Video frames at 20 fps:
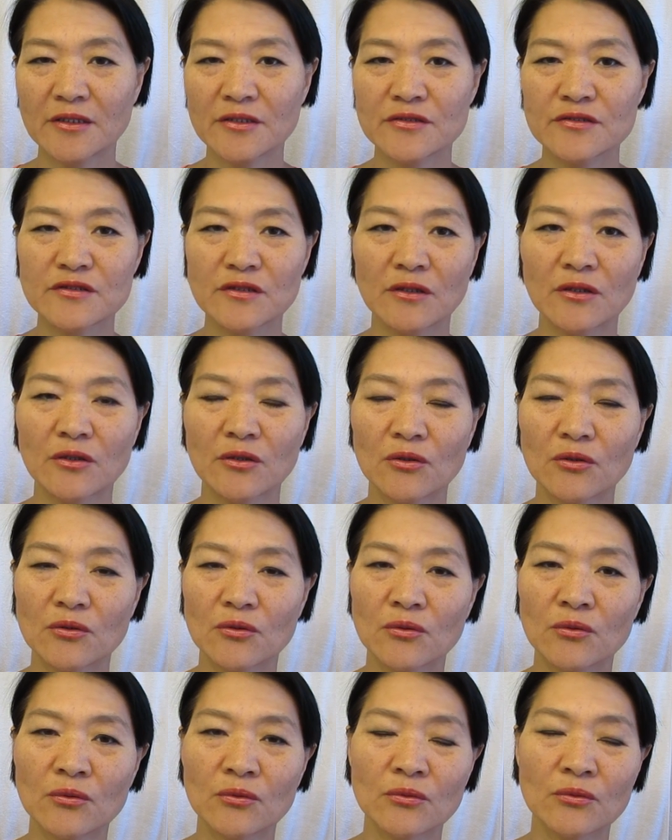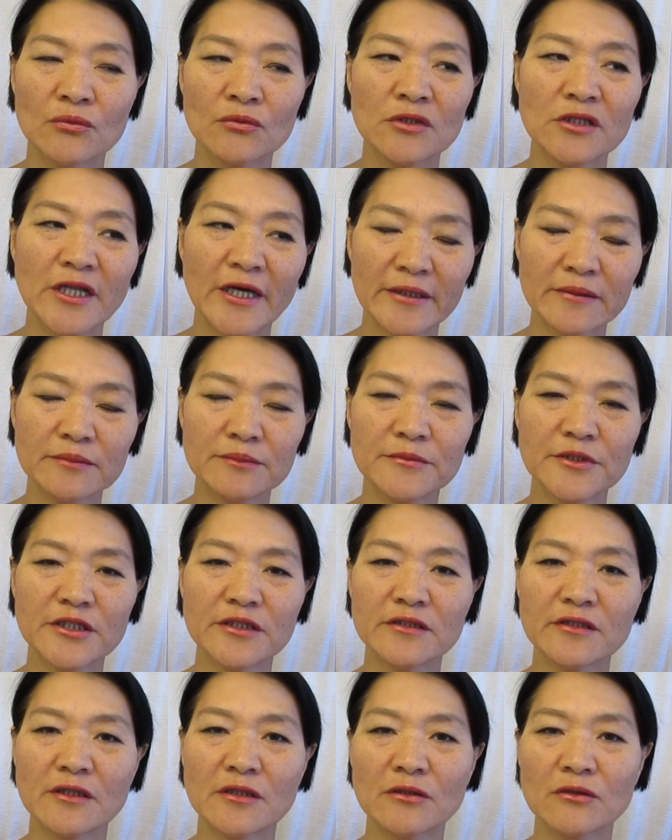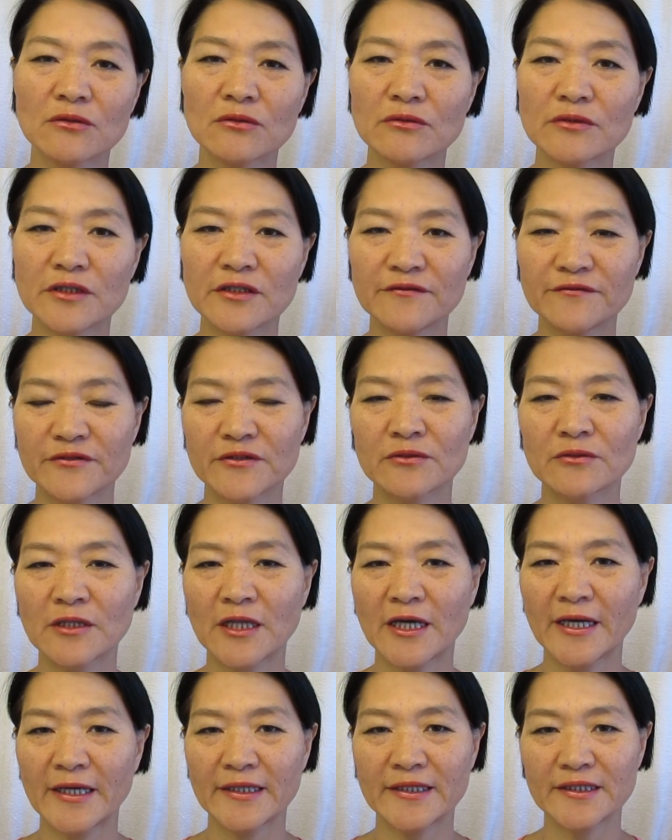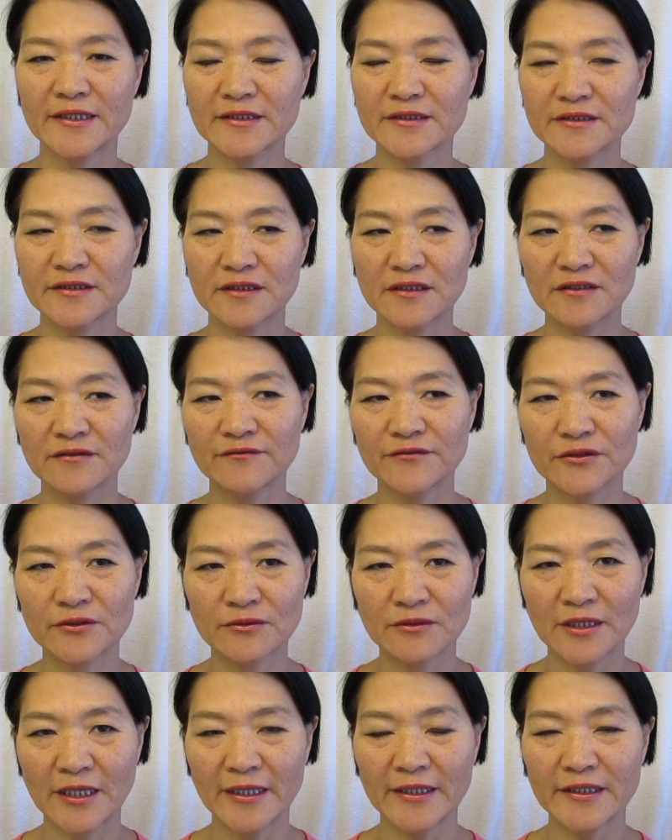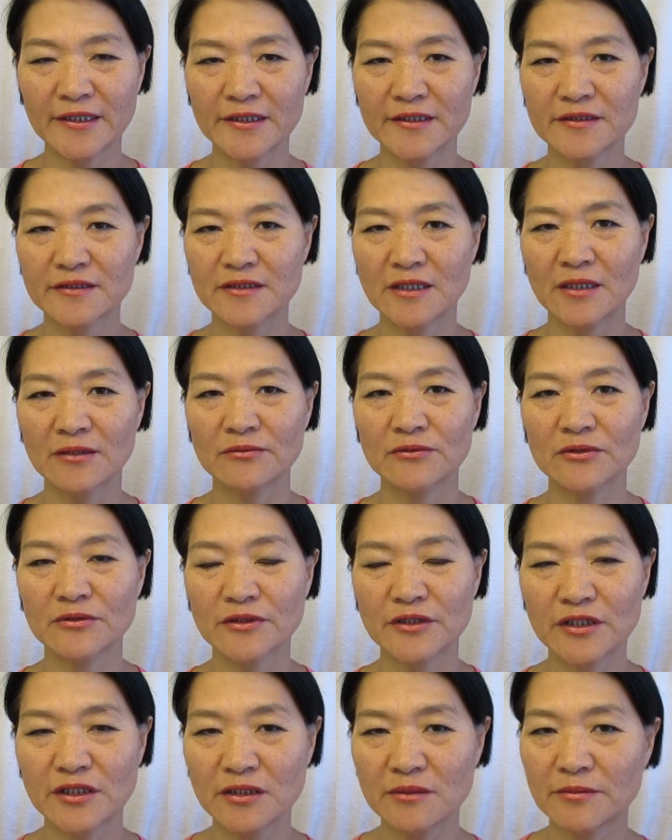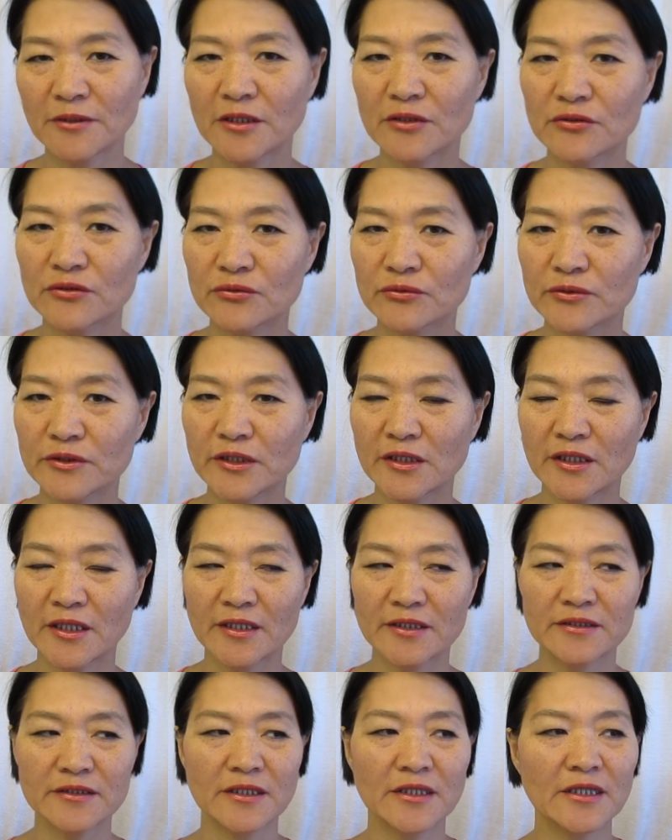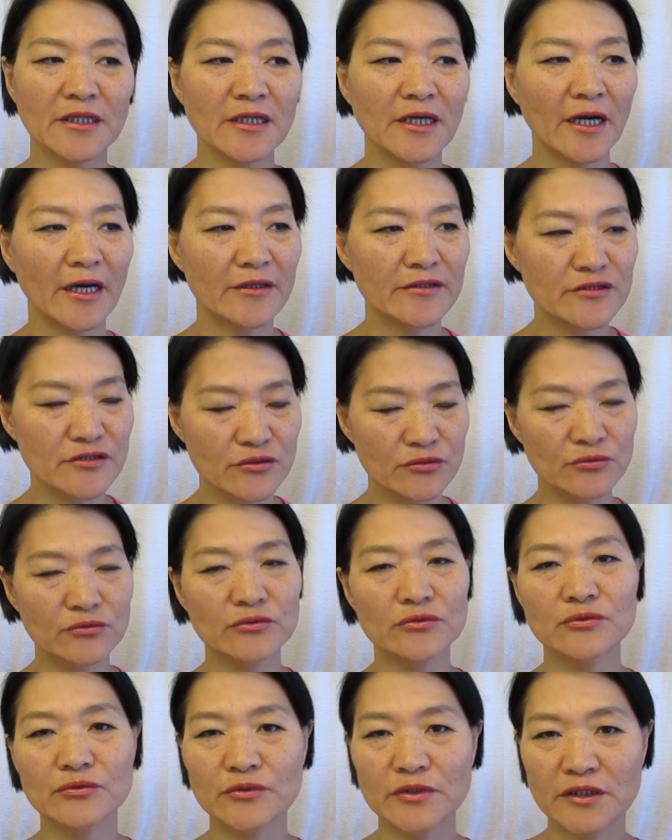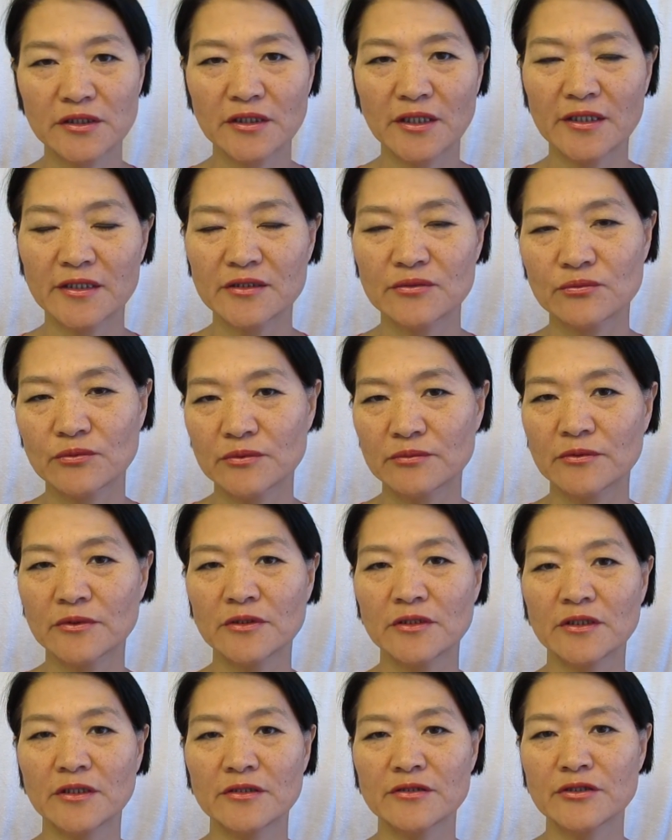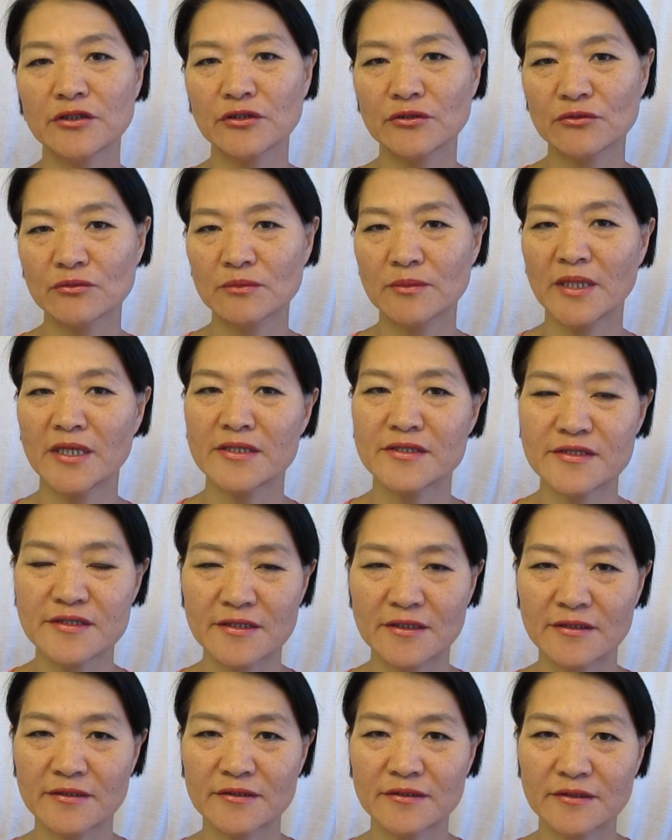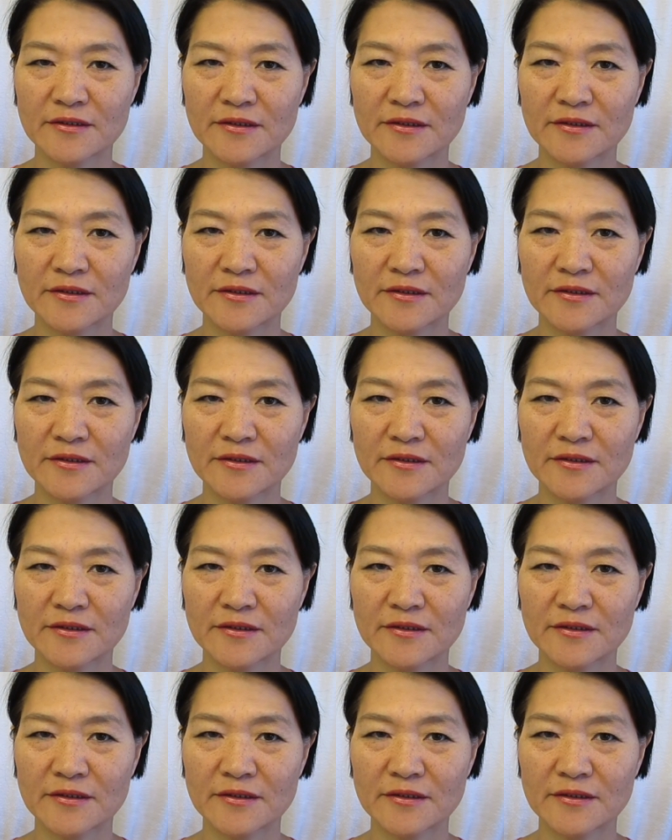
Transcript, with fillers: so let me know if you like it. If you like it, I will keep on doing it, and through doing it, we will learn new method.